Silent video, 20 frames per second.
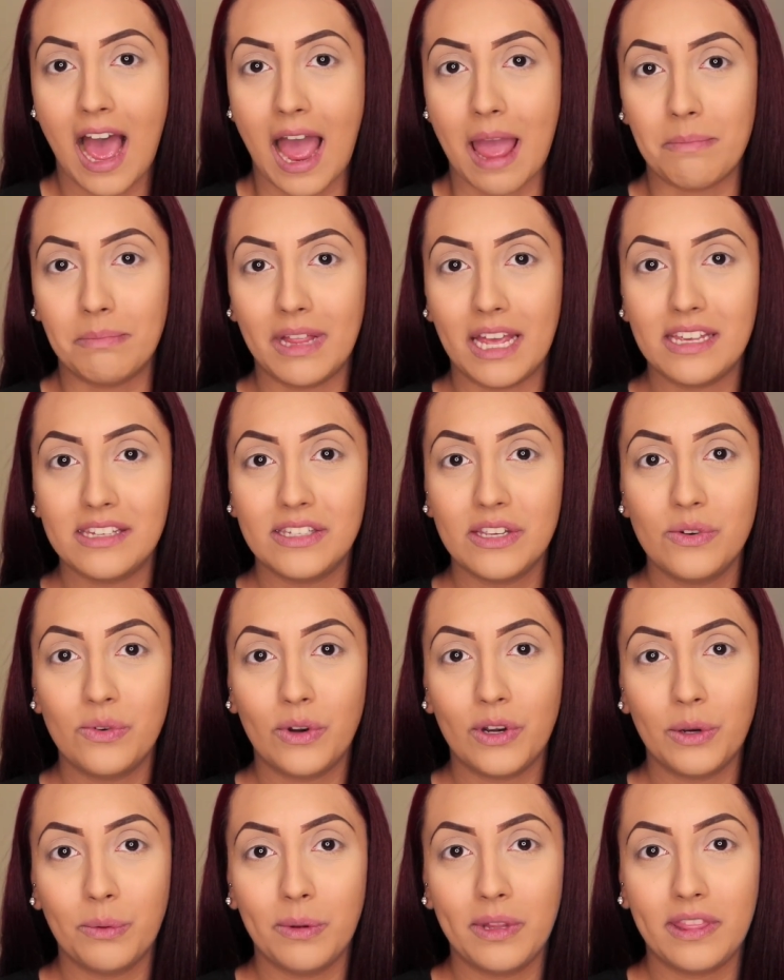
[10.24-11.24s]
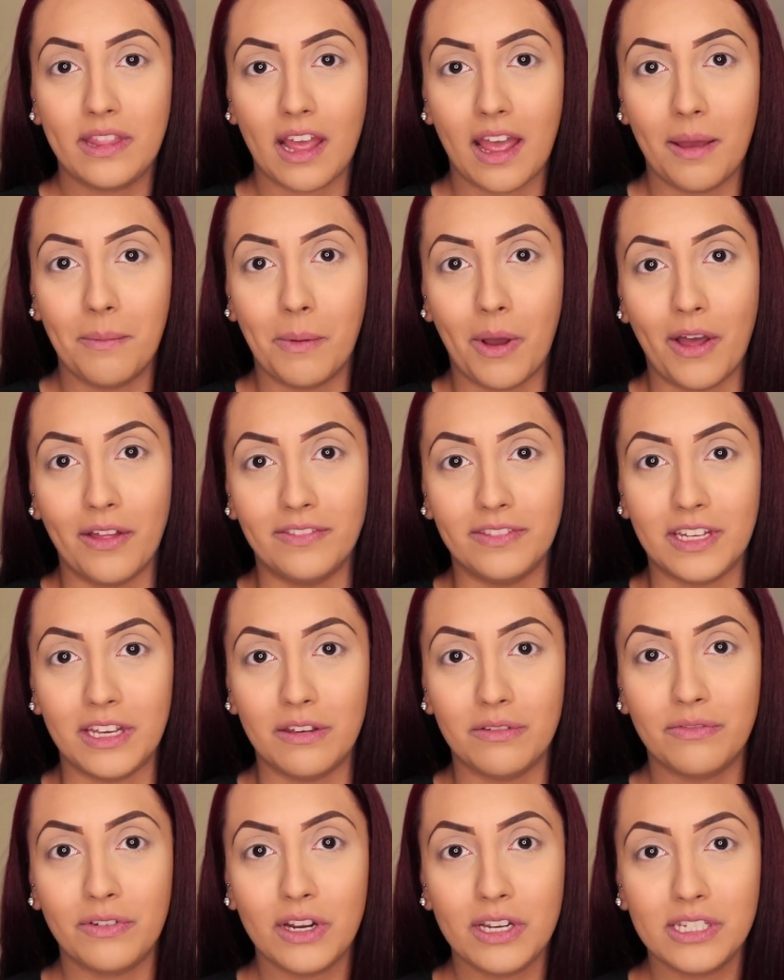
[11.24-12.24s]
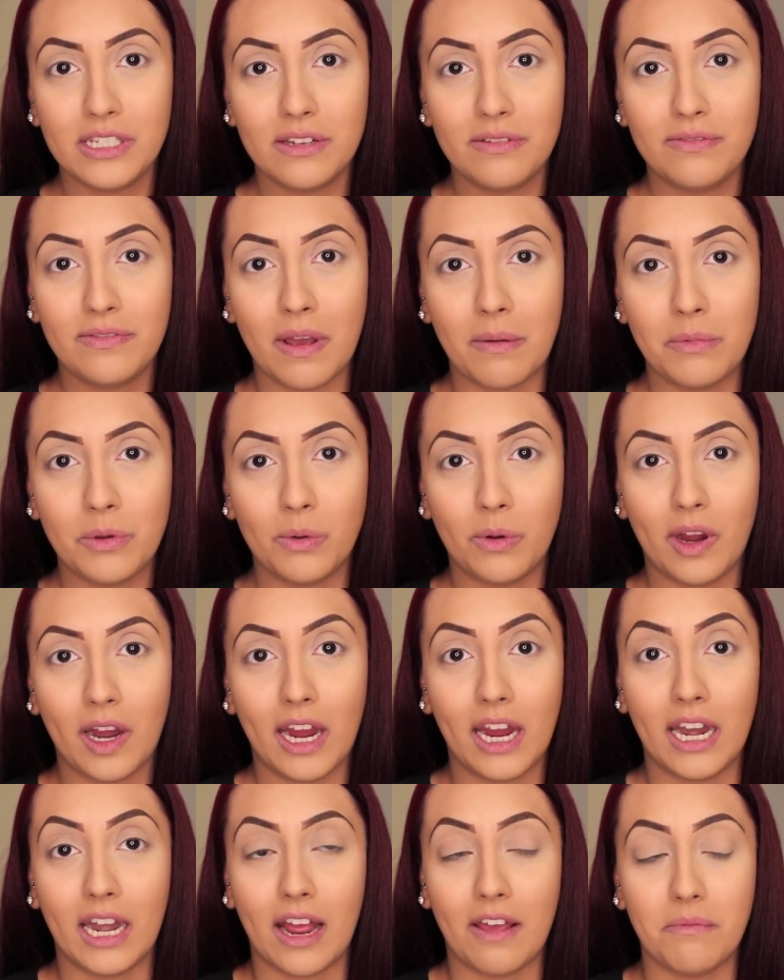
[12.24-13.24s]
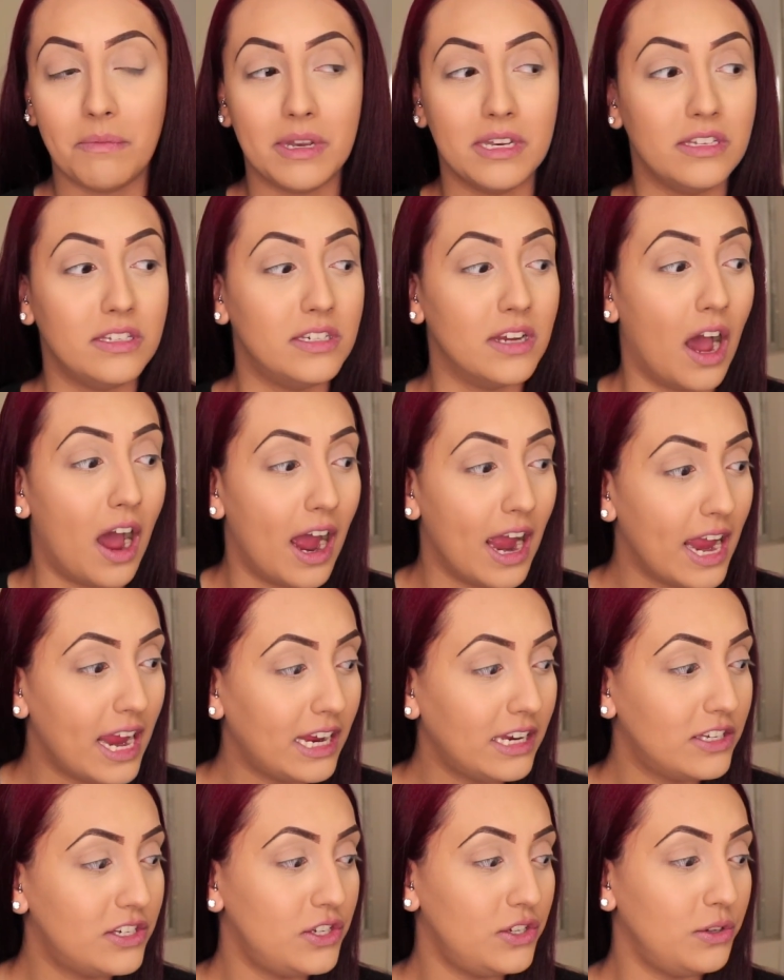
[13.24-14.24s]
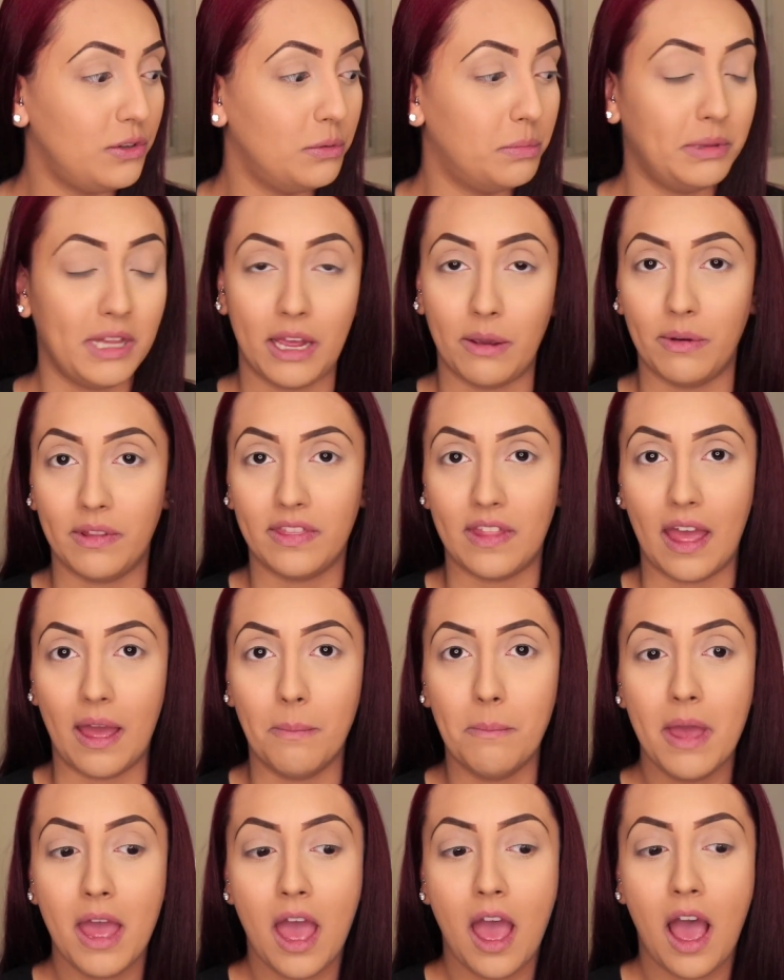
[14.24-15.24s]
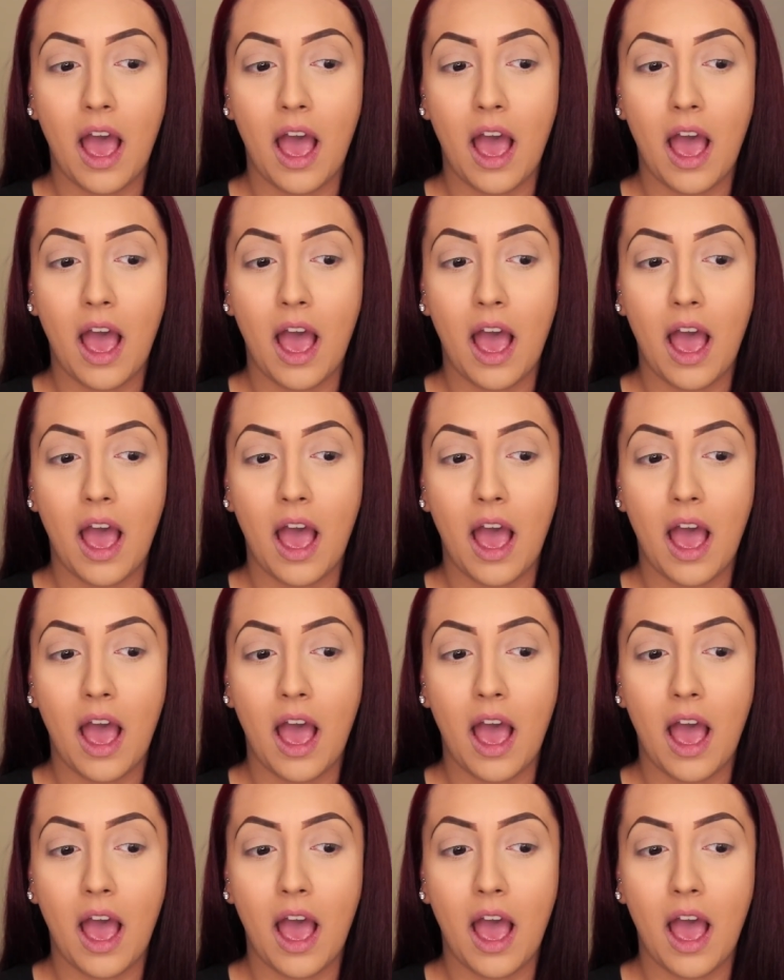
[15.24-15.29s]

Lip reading: I placed an order with them on the 1st of February and I've been dying to play with them.